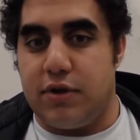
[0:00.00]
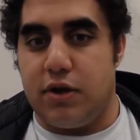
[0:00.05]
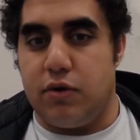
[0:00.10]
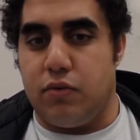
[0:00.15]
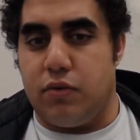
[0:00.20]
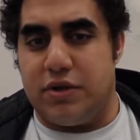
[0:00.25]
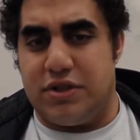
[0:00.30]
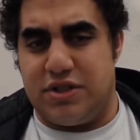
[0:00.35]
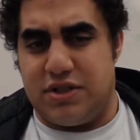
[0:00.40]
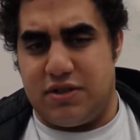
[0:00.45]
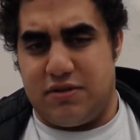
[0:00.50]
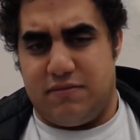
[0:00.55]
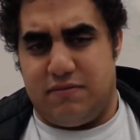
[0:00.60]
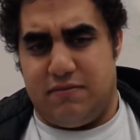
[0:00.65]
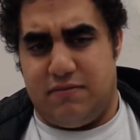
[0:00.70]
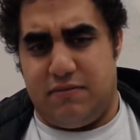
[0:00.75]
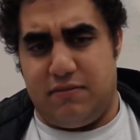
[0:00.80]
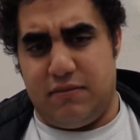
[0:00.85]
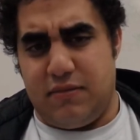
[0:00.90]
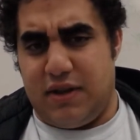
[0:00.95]
it was
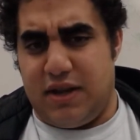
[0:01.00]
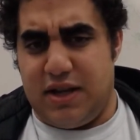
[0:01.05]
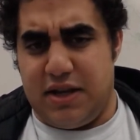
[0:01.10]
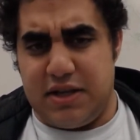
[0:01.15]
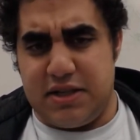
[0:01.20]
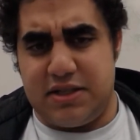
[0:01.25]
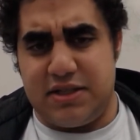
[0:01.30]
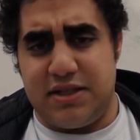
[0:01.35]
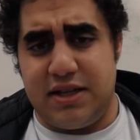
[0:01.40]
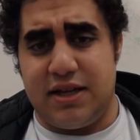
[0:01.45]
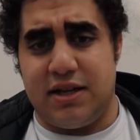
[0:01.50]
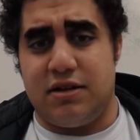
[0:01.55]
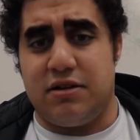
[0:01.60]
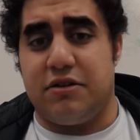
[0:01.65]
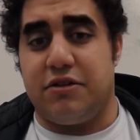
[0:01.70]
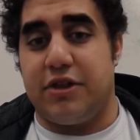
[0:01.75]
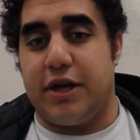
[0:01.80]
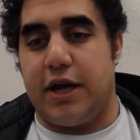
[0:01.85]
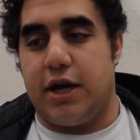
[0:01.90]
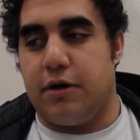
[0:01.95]
still
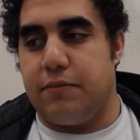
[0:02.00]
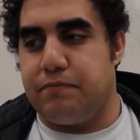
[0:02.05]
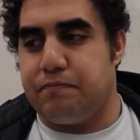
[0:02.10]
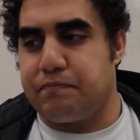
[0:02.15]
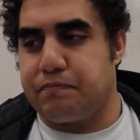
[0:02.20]
there.